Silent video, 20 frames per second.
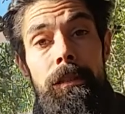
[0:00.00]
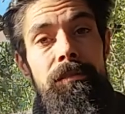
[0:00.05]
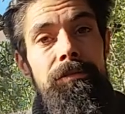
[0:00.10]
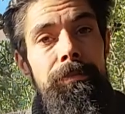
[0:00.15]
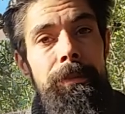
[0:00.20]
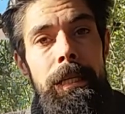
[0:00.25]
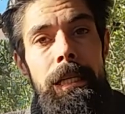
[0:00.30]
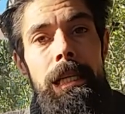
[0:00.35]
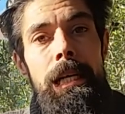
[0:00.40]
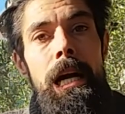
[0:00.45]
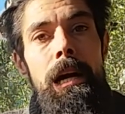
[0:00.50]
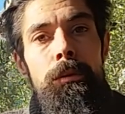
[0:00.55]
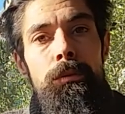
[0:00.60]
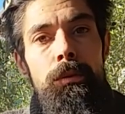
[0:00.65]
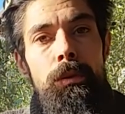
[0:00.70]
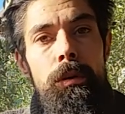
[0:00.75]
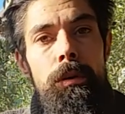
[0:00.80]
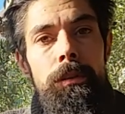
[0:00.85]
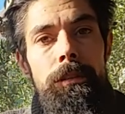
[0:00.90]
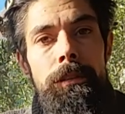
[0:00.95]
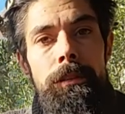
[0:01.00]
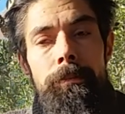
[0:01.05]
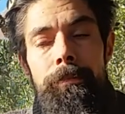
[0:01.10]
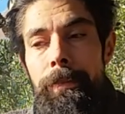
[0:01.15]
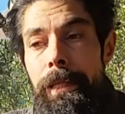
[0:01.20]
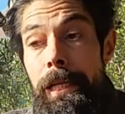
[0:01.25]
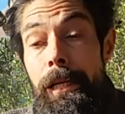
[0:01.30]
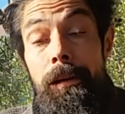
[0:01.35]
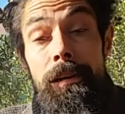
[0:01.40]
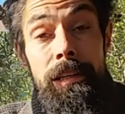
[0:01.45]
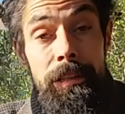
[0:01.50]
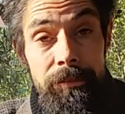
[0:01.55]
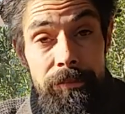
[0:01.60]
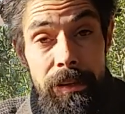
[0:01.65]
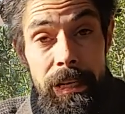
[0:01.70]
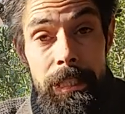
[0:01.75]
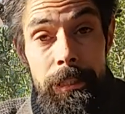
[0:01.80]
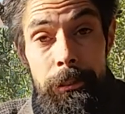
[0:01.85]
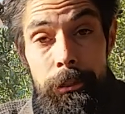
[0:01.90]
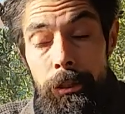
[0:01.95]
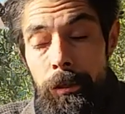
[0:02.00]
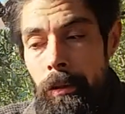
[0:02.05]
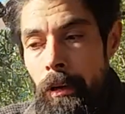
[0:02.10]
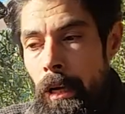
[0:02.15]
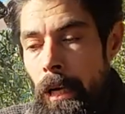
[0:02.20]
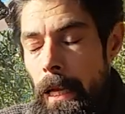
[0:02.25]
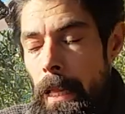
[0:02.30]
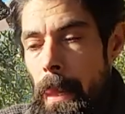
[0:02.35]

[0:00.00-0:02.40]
of being outdoors and being on adventure.